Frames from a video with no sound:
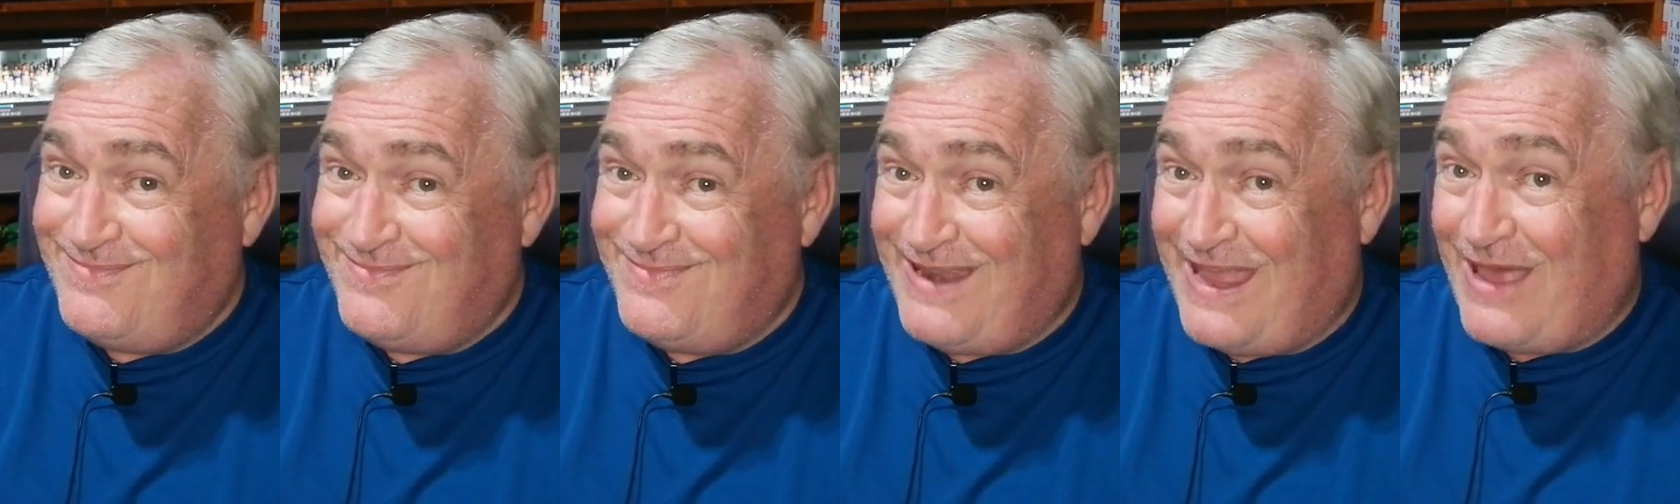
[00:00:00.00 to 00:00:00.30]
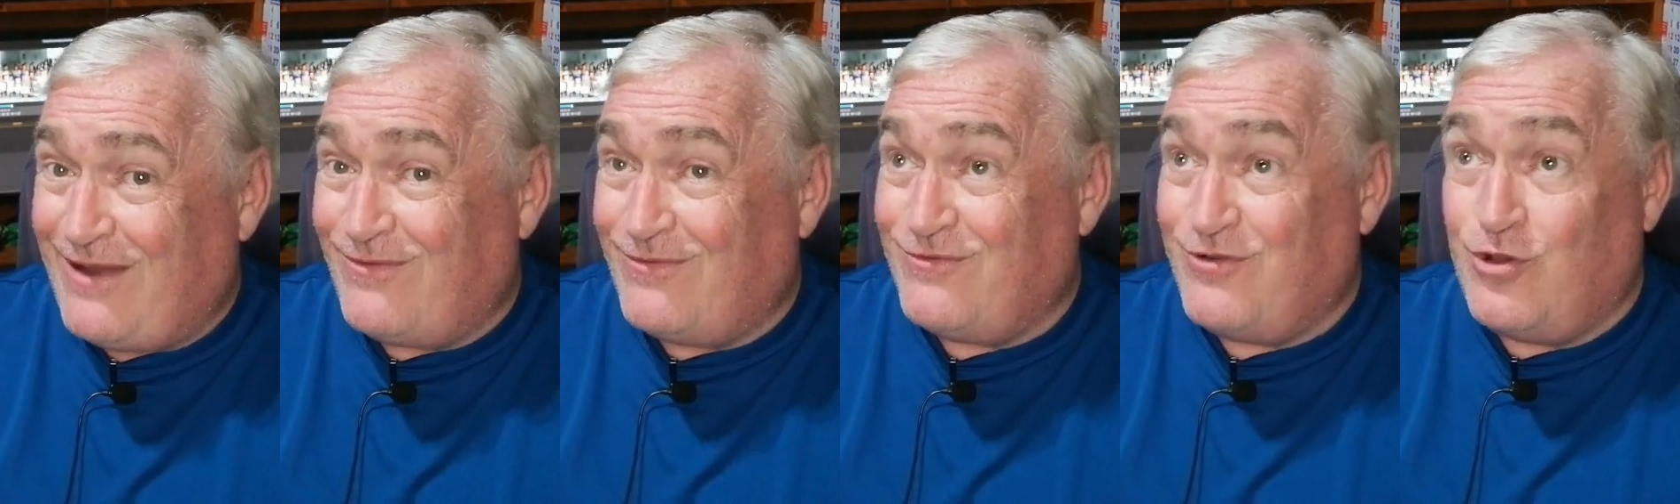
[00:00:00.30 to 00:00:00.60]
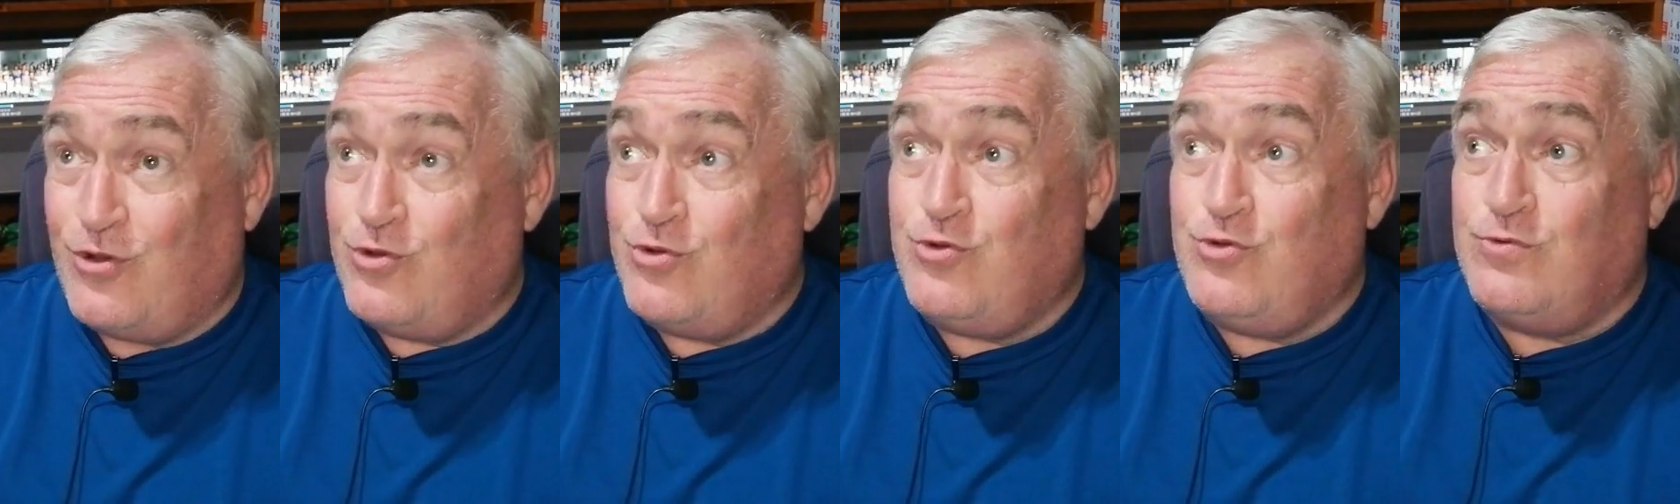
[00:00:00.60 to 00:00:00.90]
And I don't
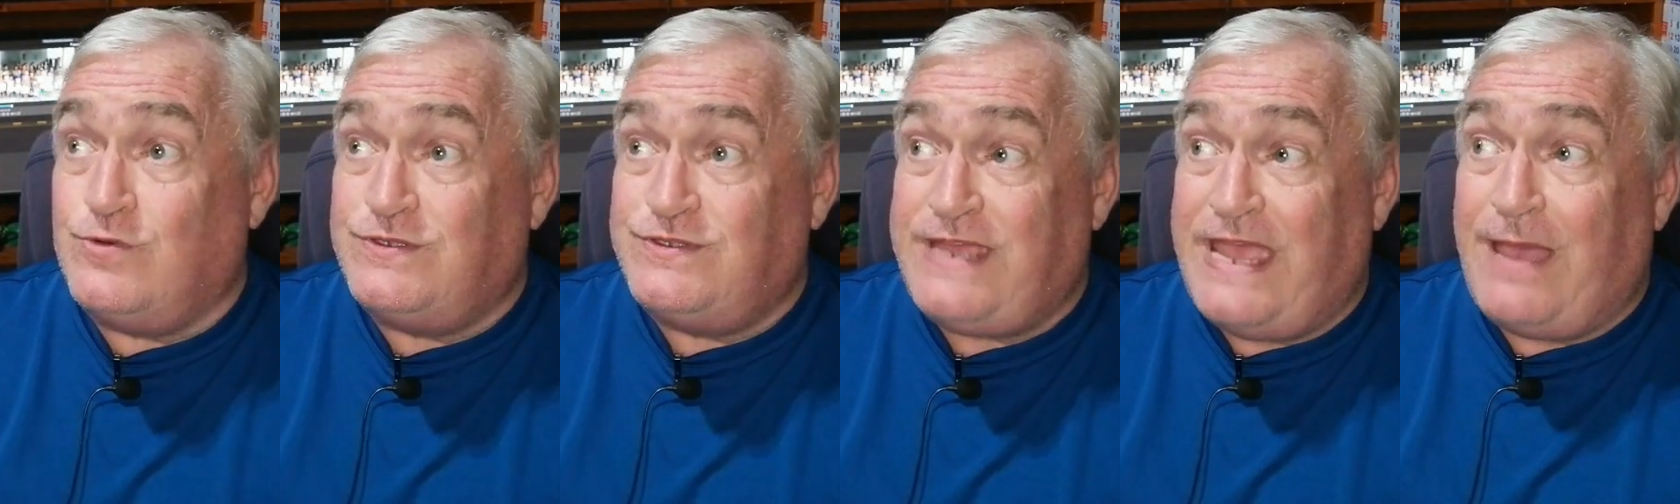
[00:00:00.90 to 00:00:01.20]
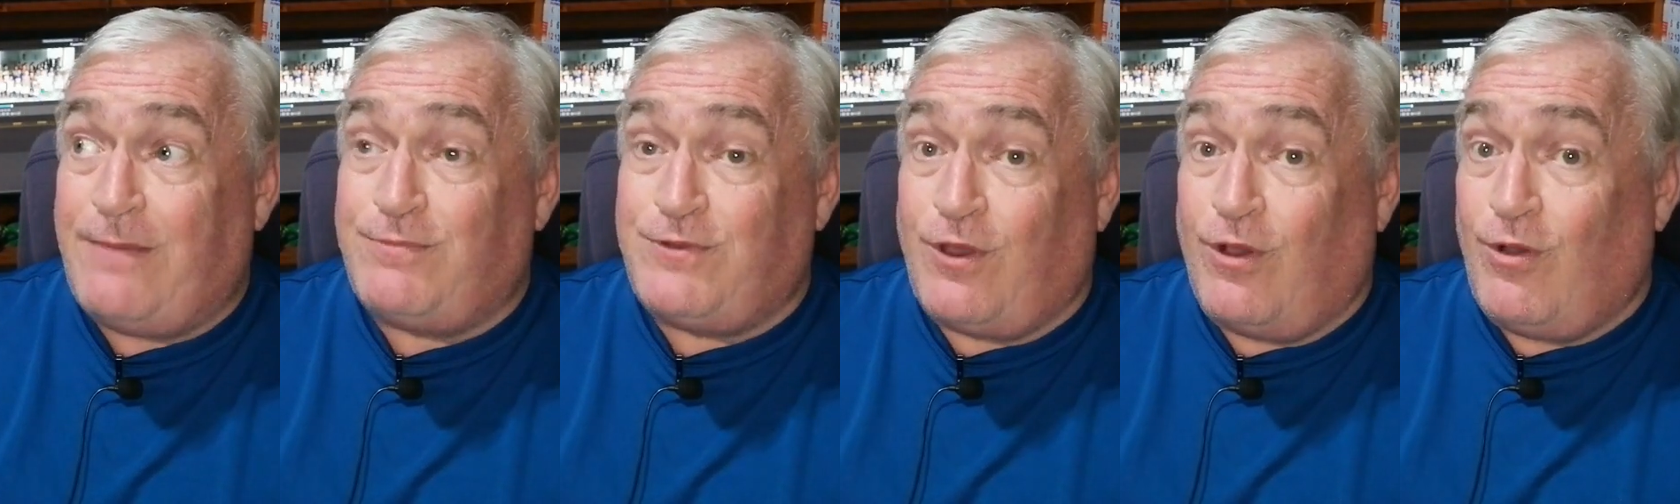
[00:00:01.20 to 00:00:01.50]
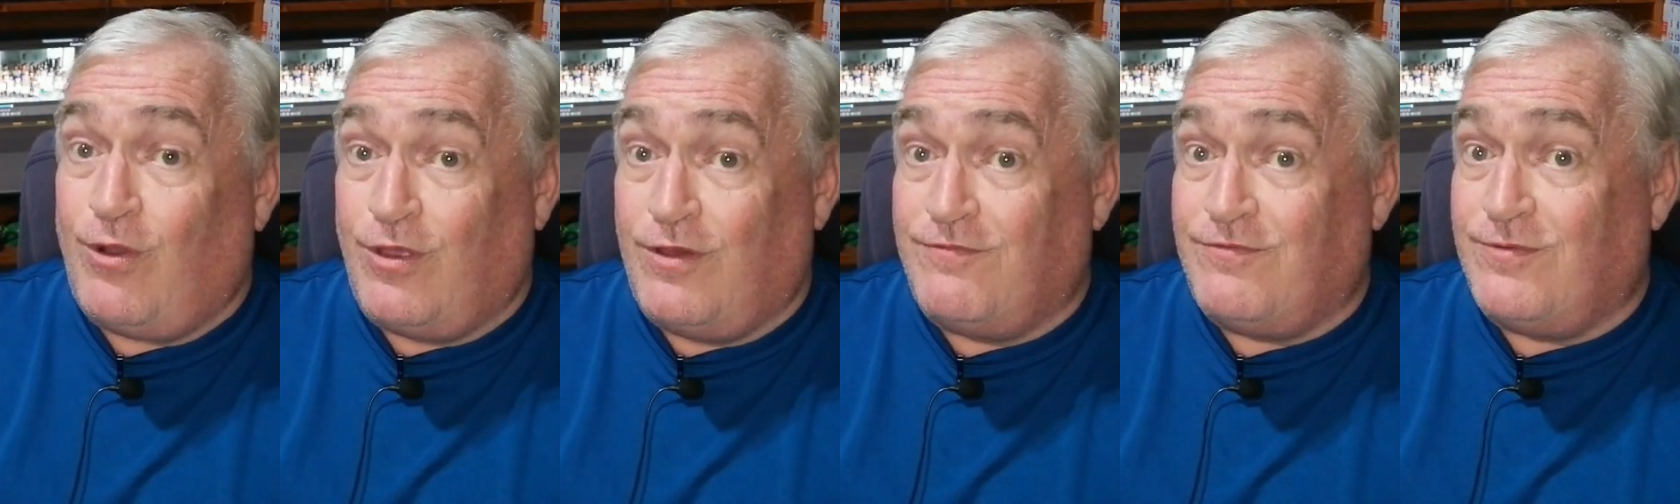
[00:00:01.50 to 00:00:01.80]
know who's tapped
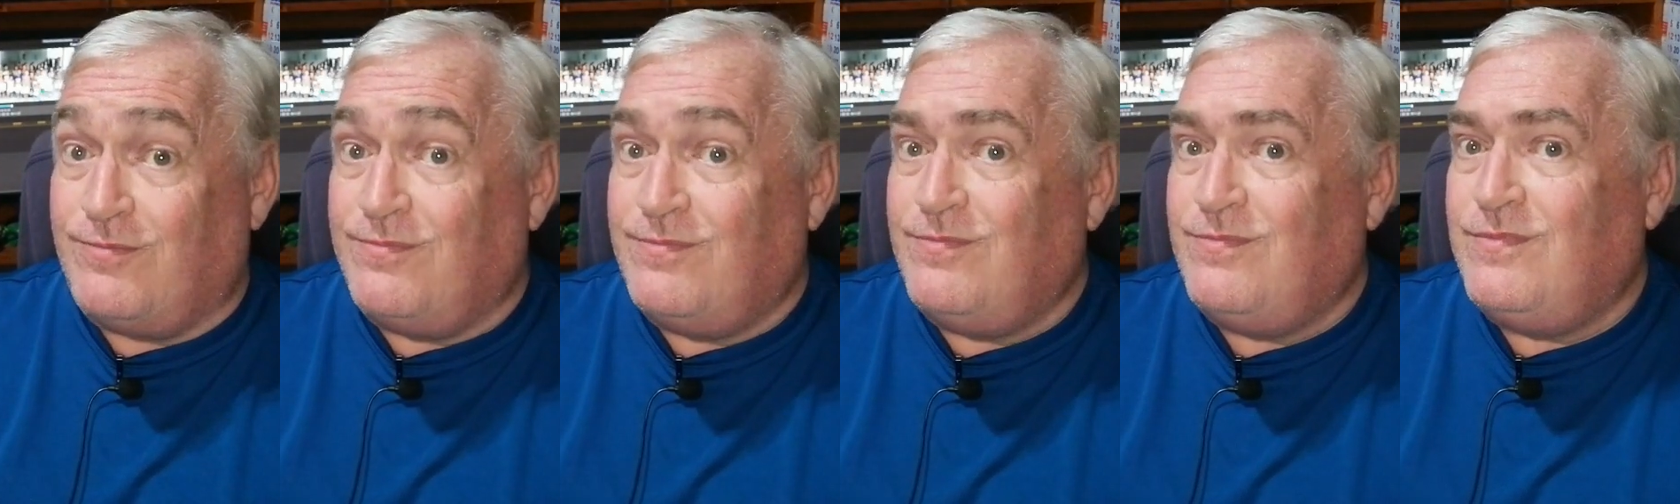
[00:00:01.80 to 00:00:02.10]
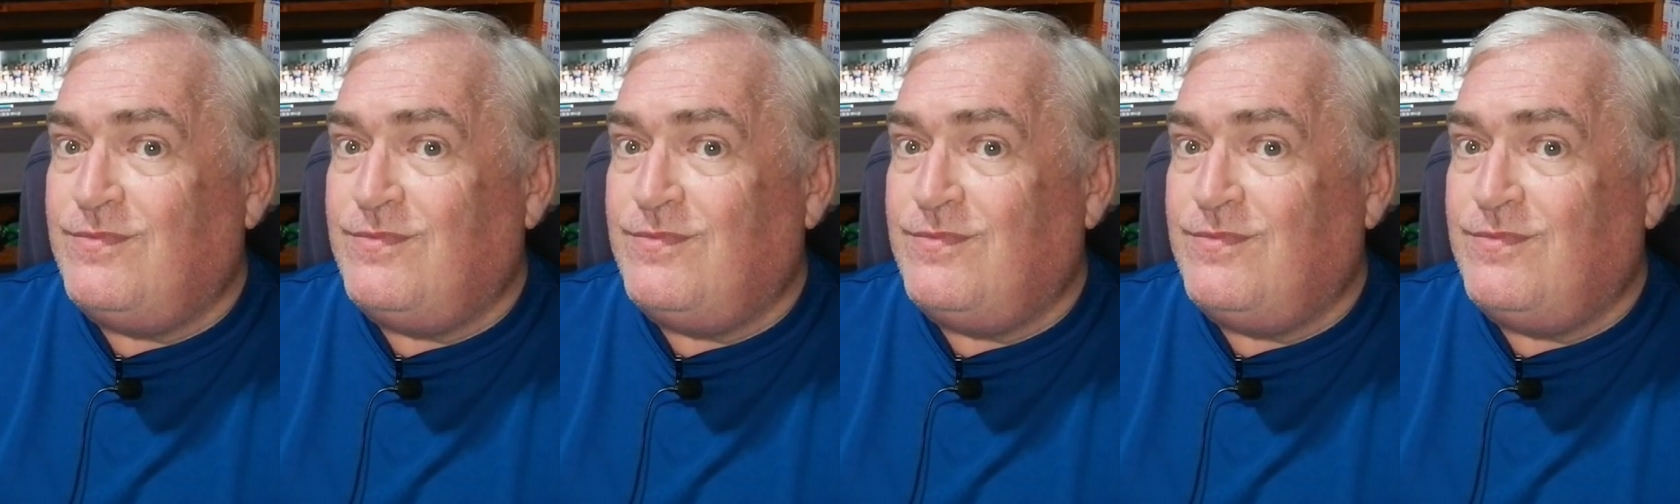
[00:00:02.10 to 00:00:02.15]
all of them.